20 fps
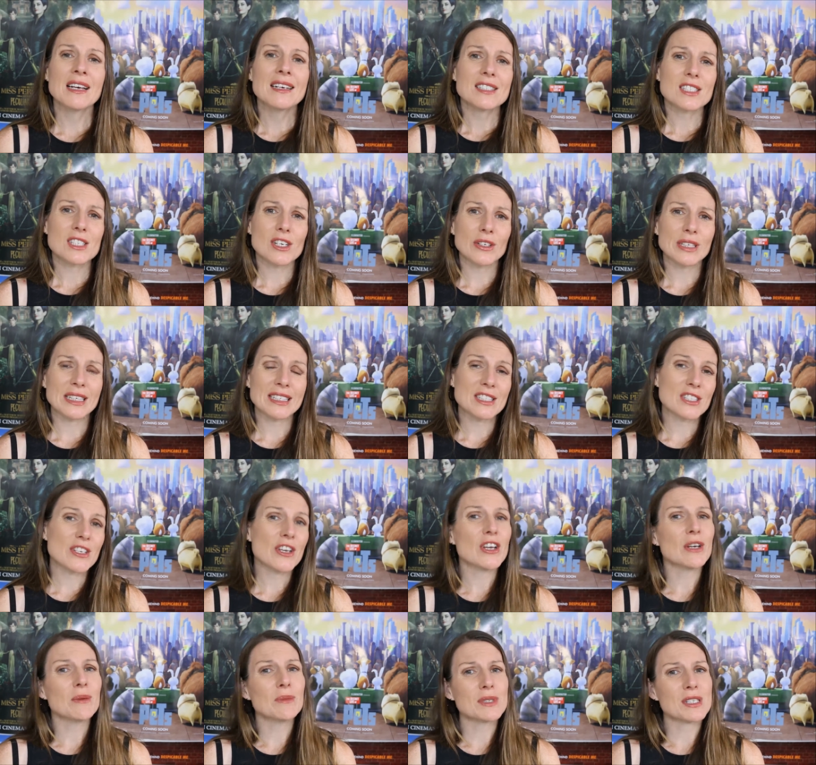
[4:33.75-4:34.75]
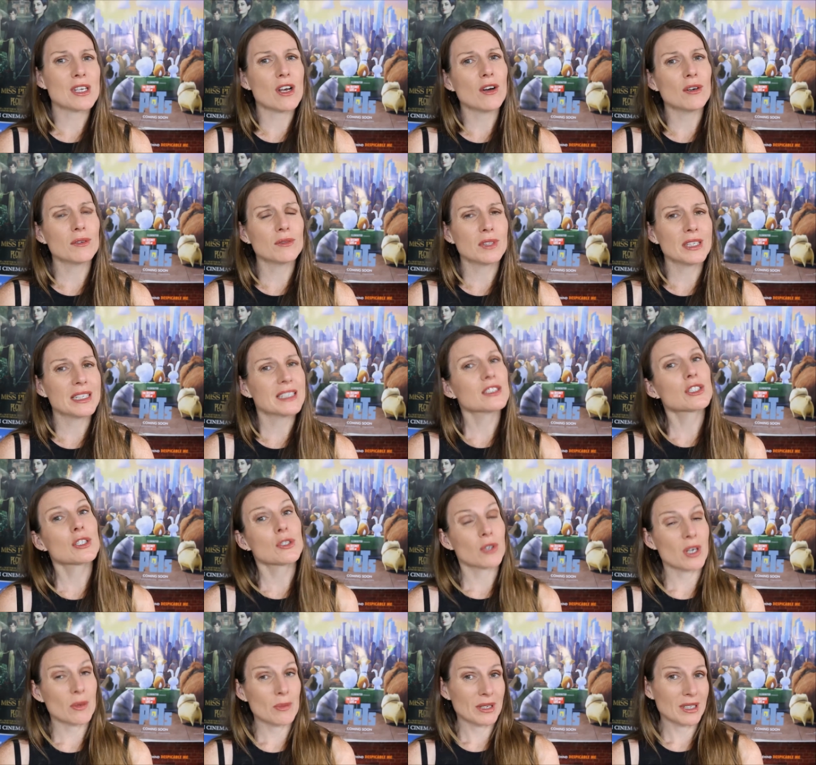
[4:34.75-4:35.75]
So in terms of the
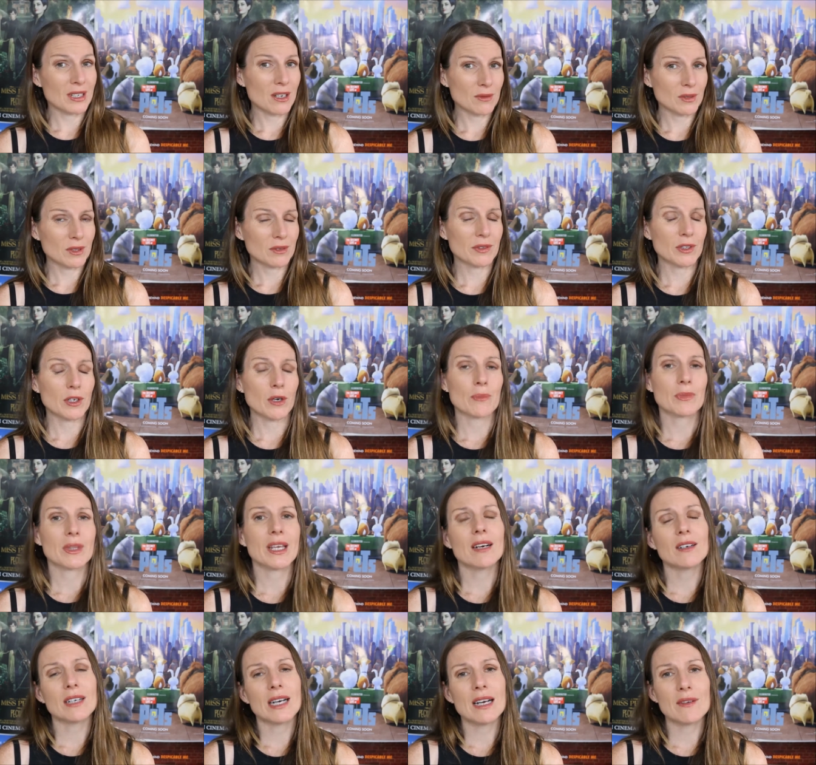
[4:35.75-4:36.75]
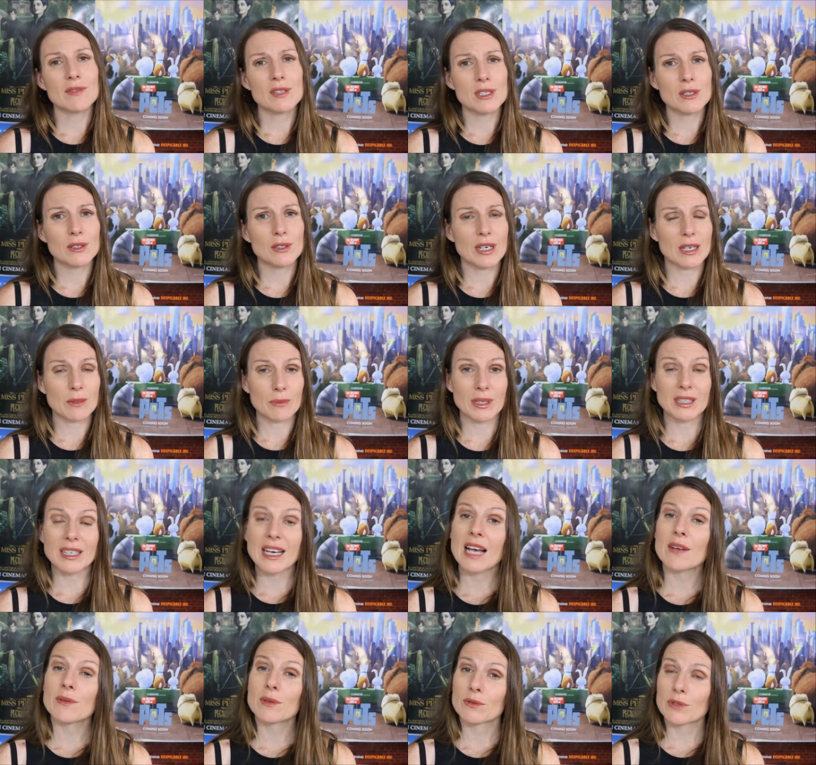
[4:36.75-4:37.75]
enjoyment of the film, now I have to admit I
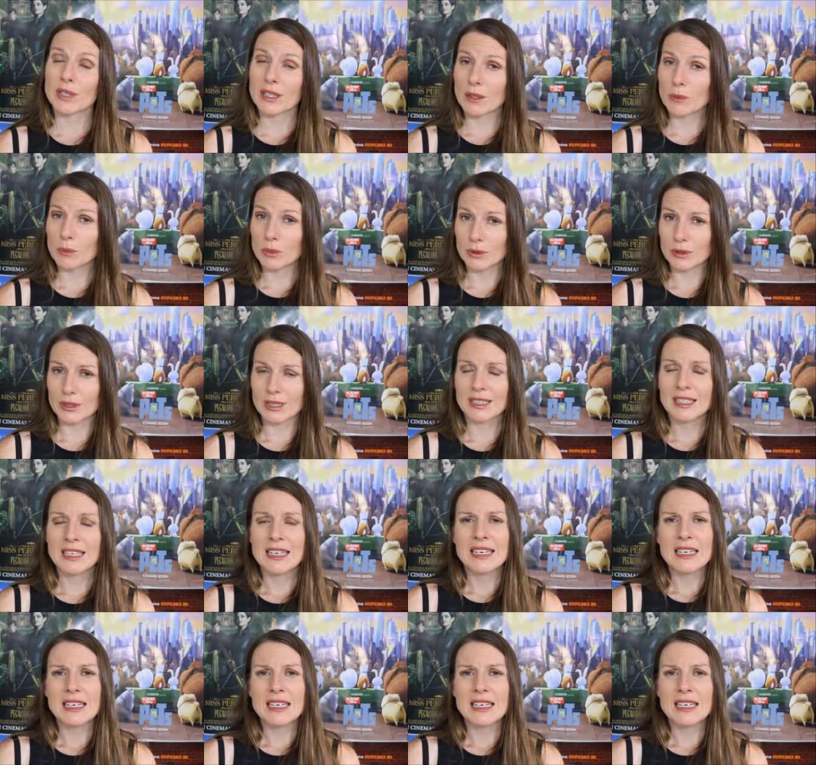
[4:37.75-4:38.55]
haven't read the book,